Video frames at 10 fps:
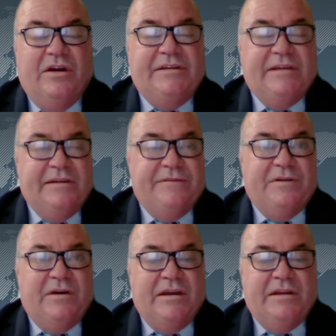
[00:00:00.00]

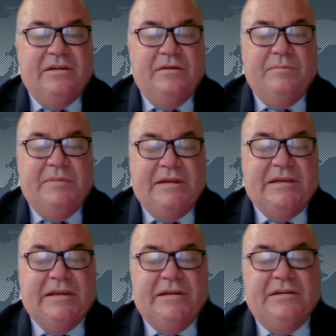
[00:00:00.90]
identified,
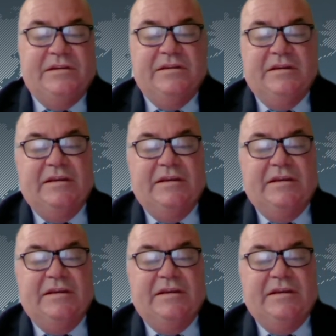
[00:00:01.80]
mitigated,